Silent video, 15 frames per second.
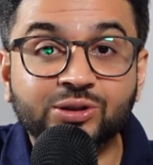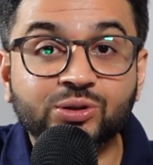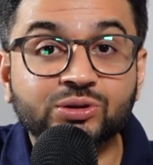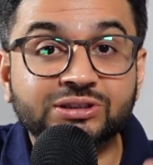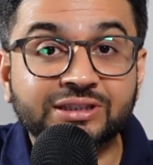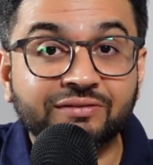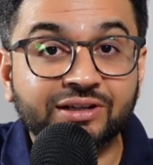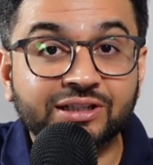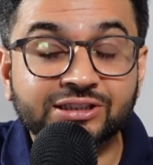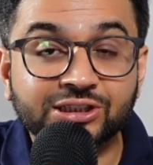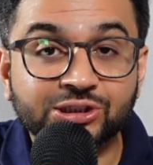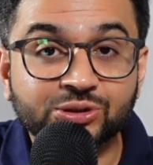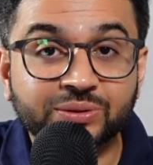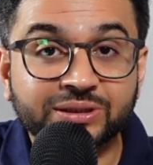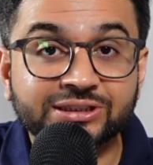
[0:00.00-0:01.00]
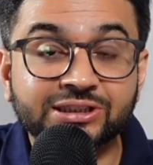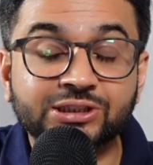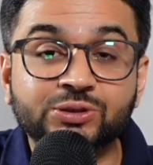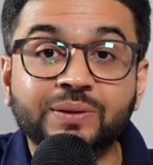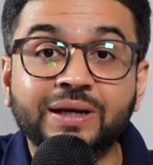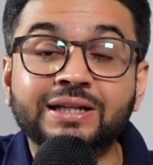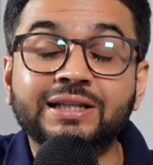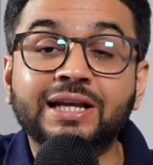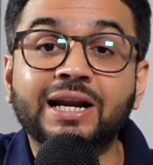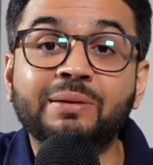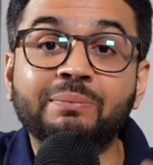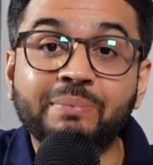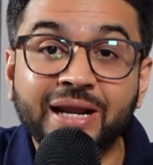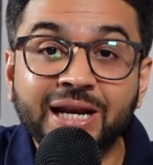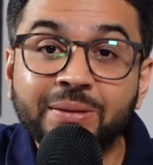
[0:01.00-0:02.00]
through several situations where there are
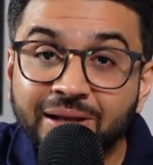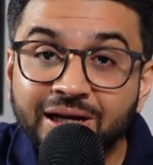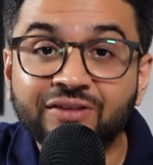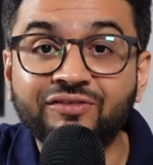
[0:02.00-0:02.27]
many